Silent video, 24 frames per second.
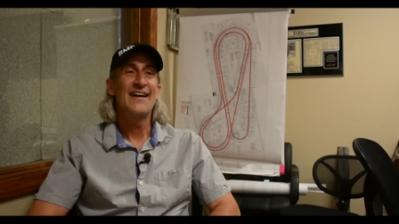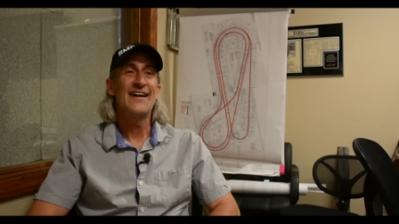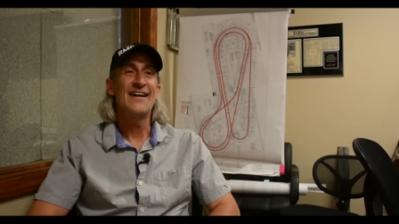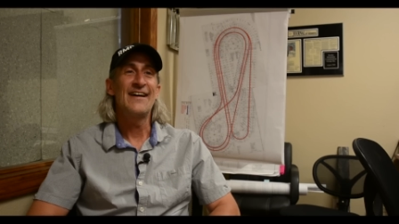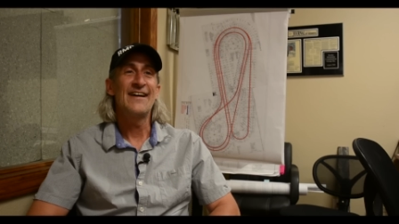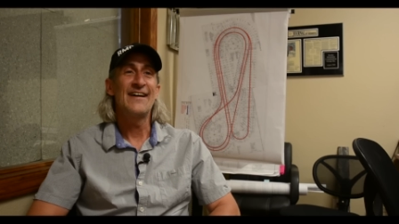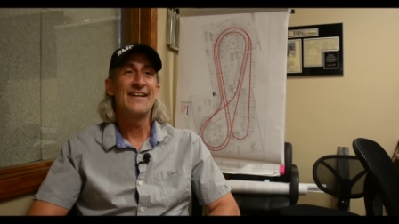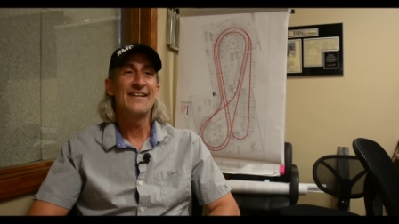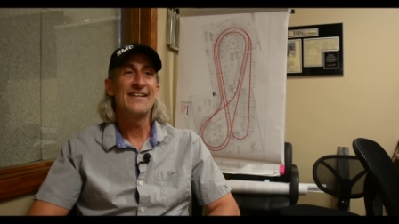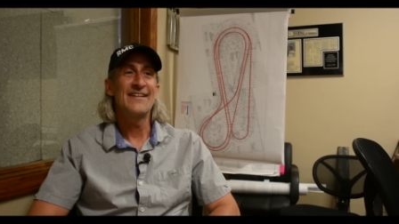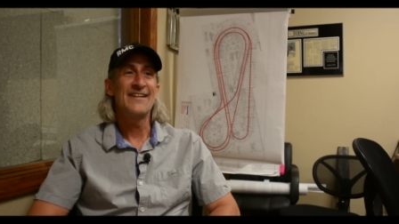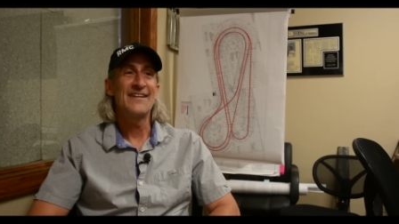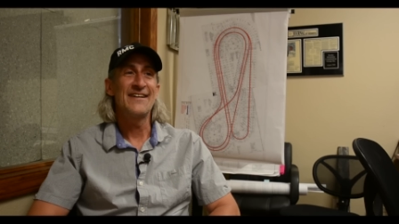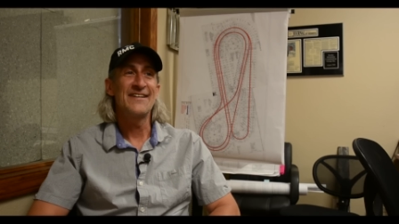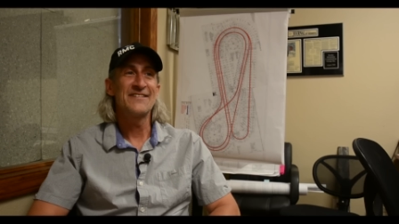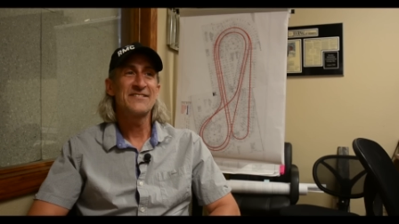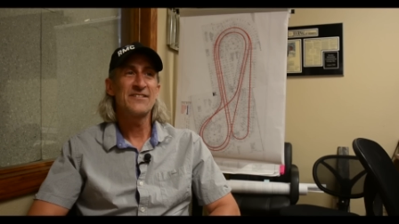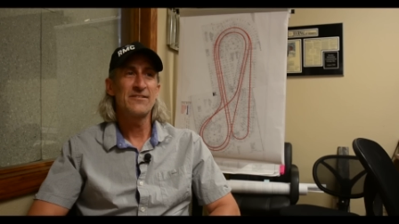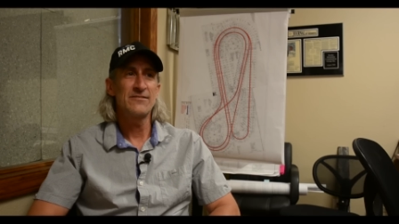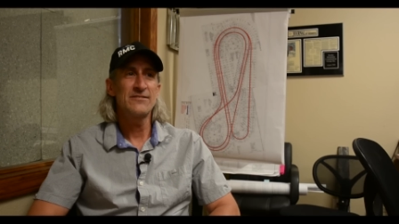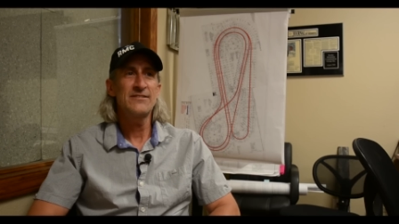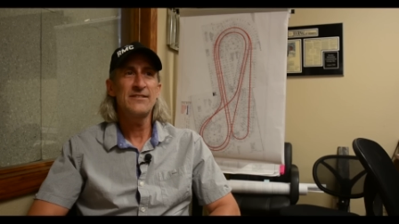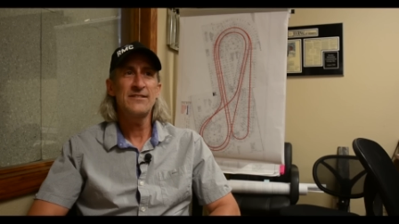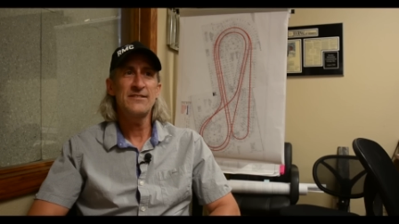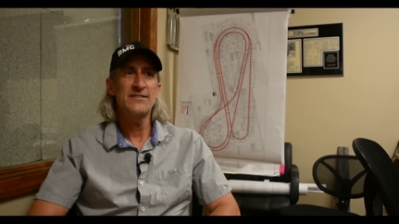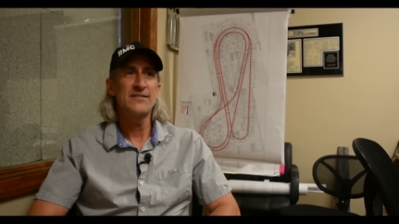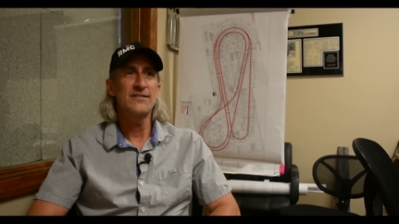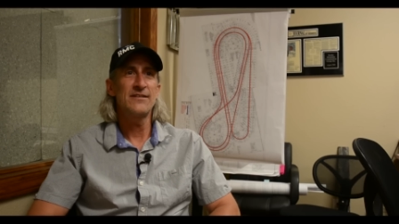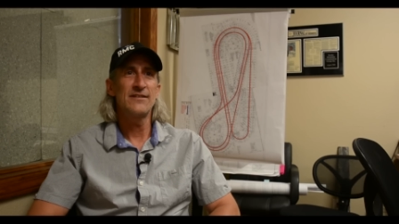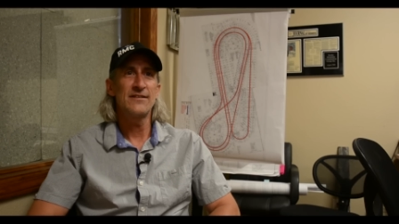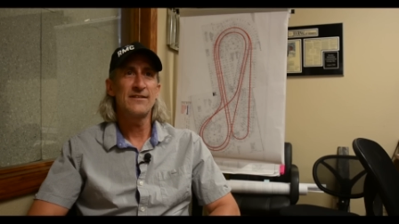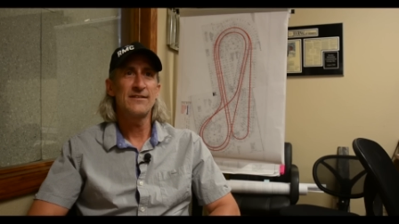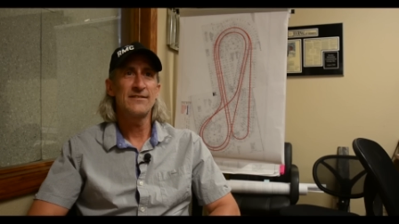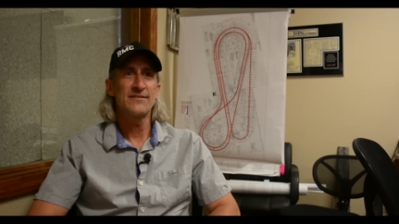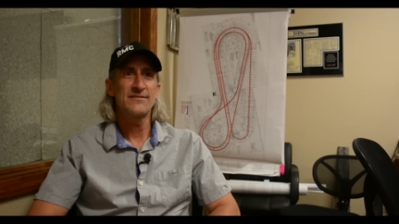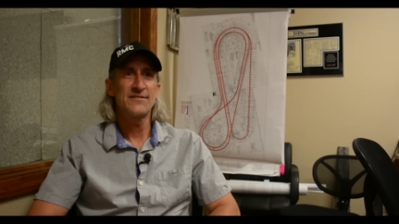And uh, so it's easy
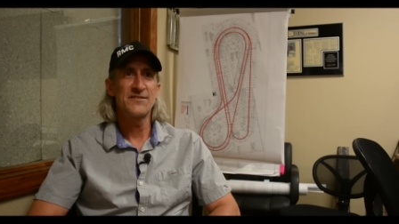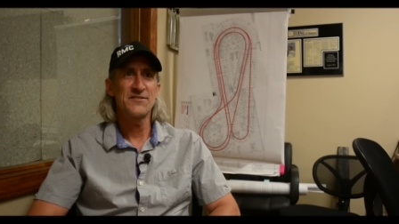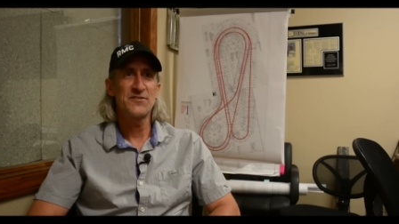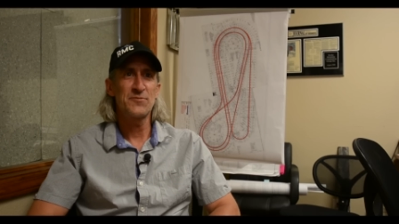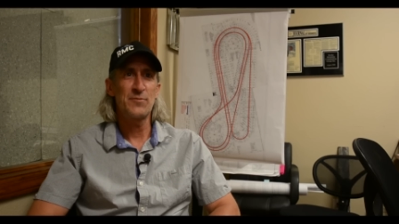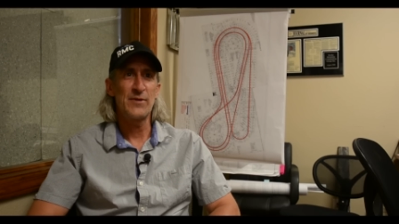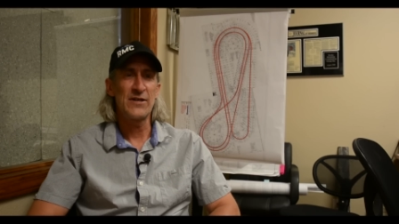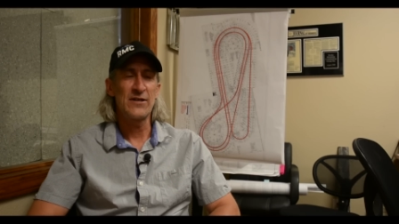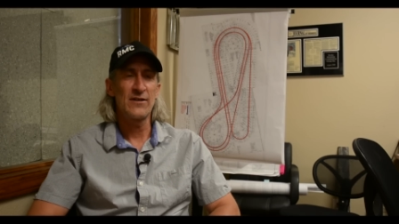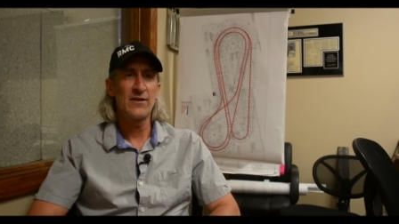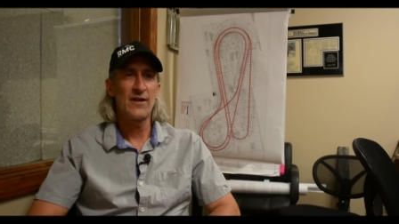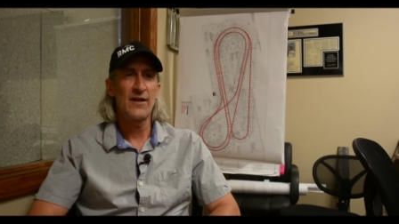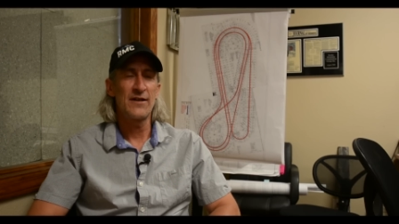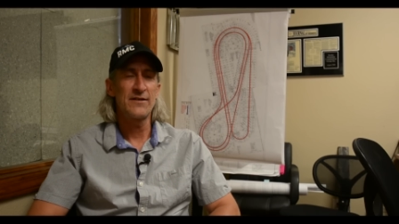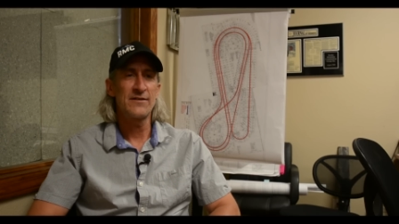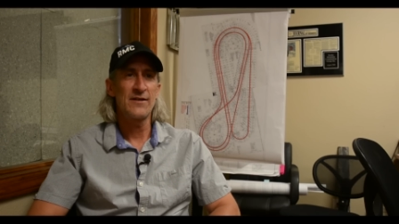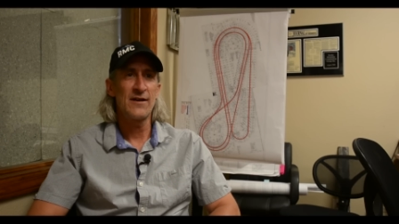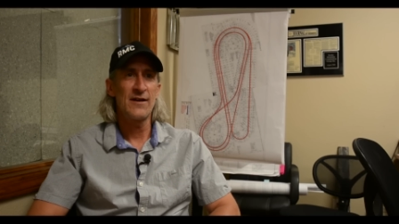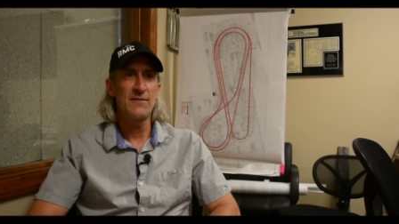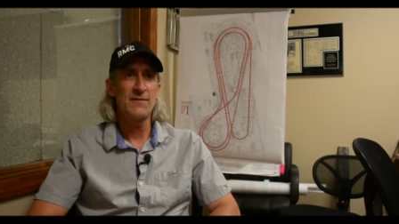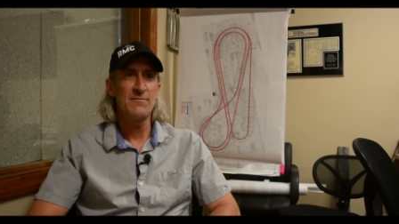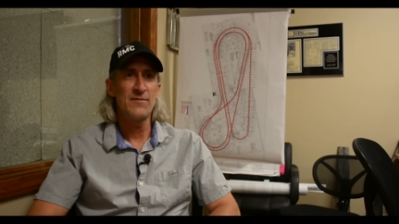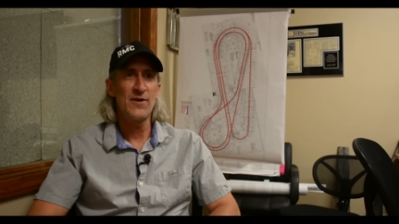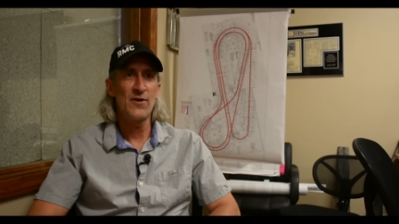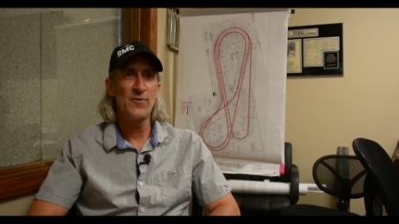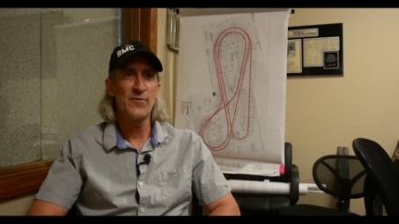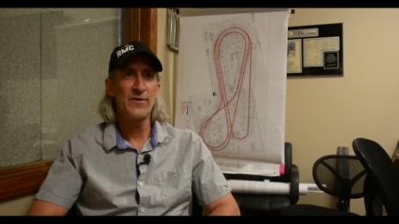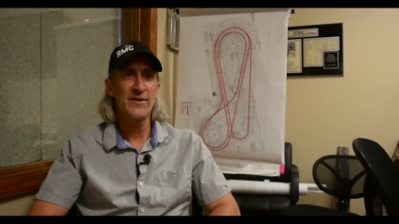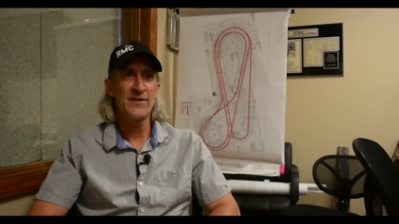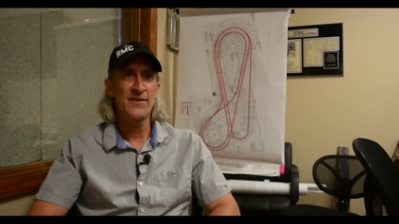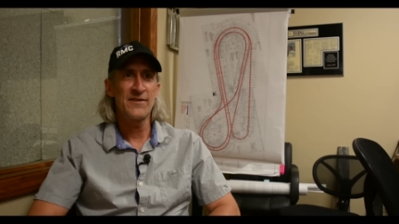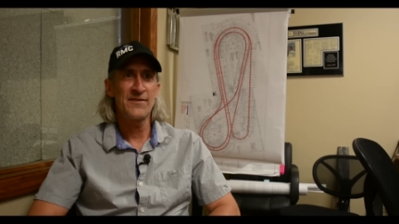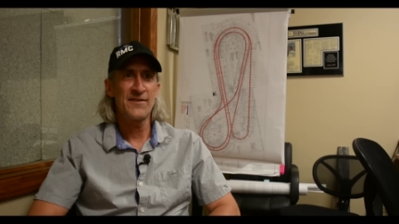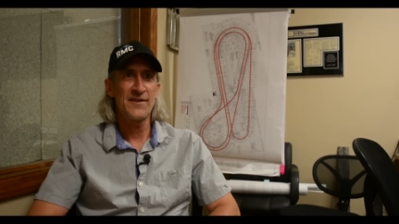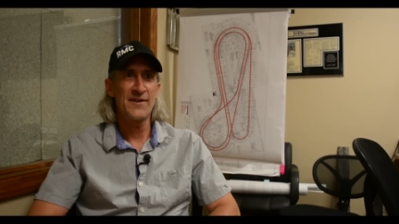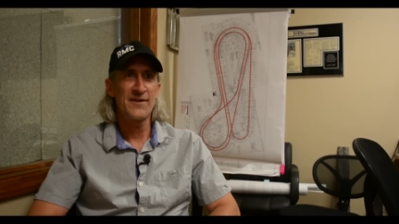to, to spend a lot of time
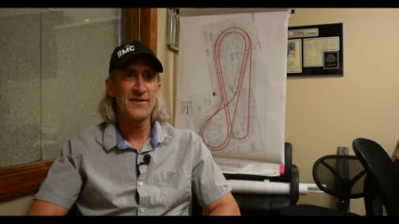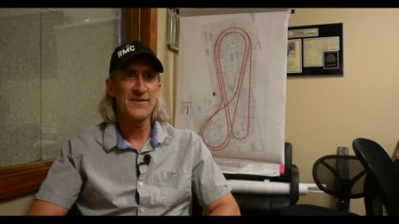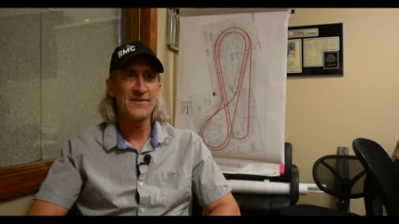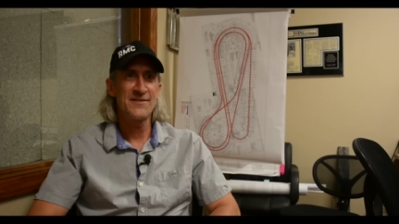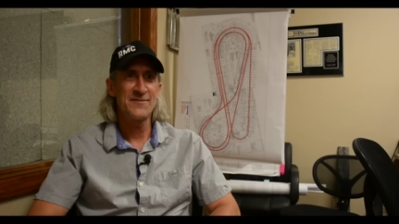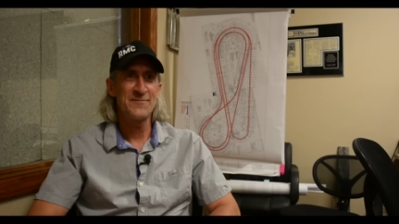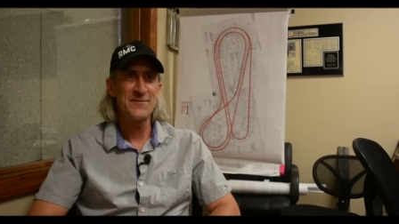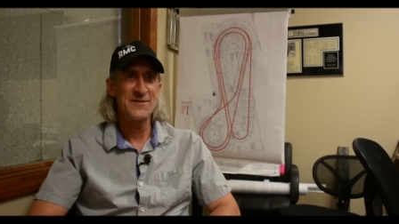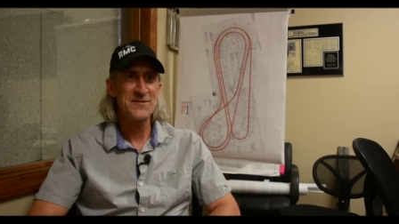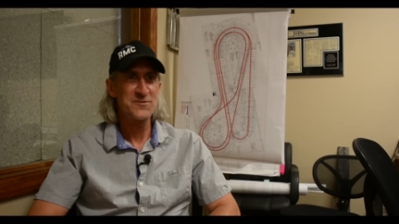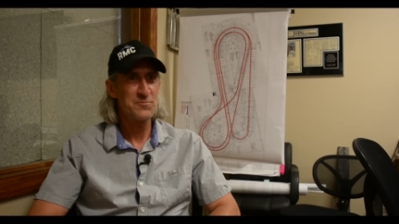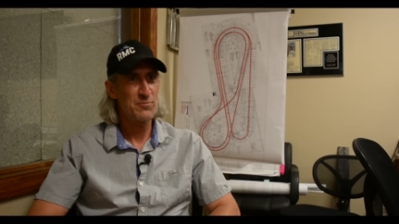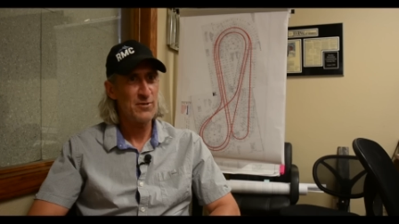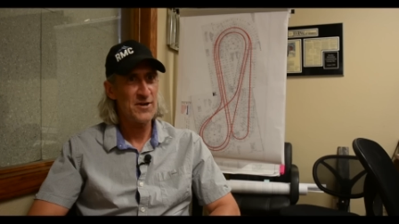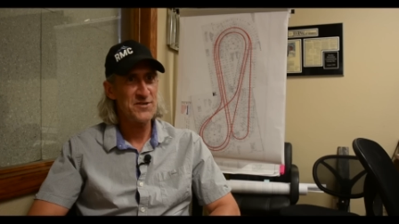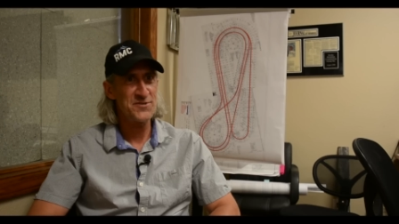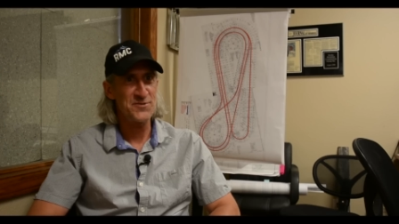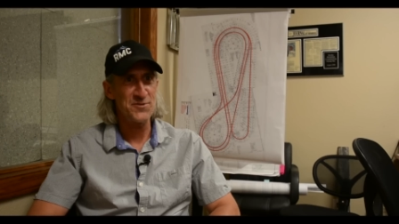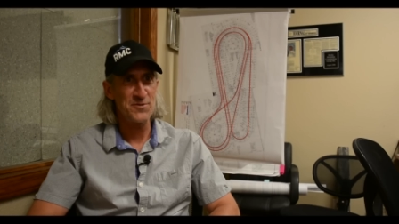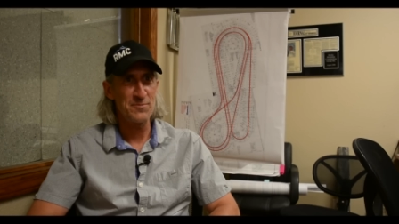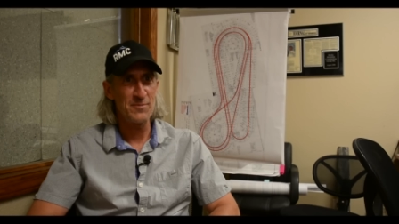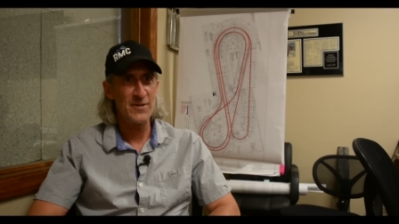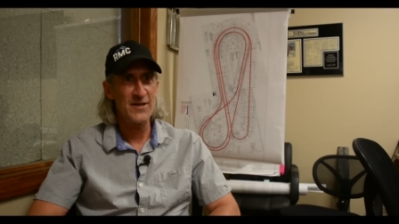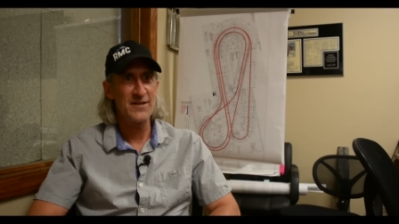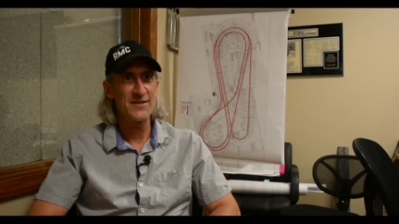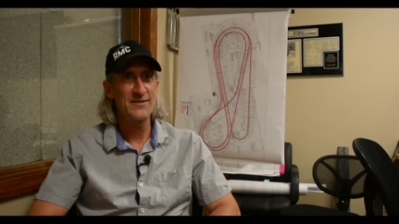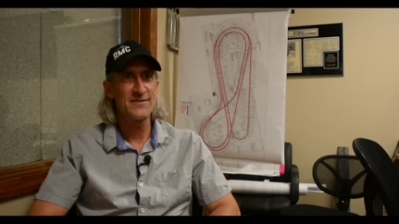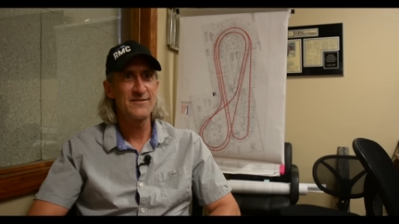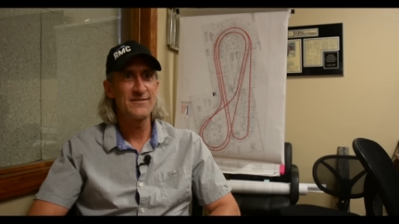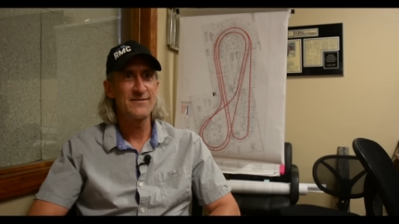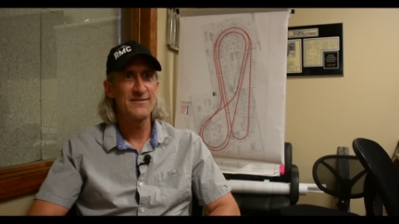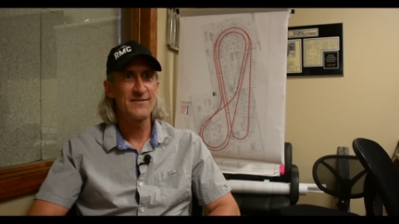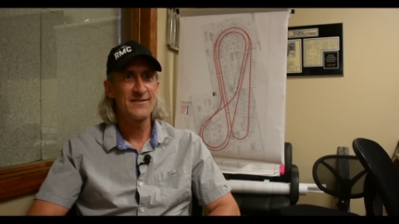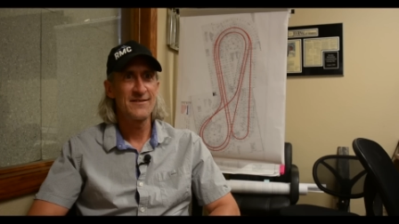knowing that that, I mean, it's pressure, but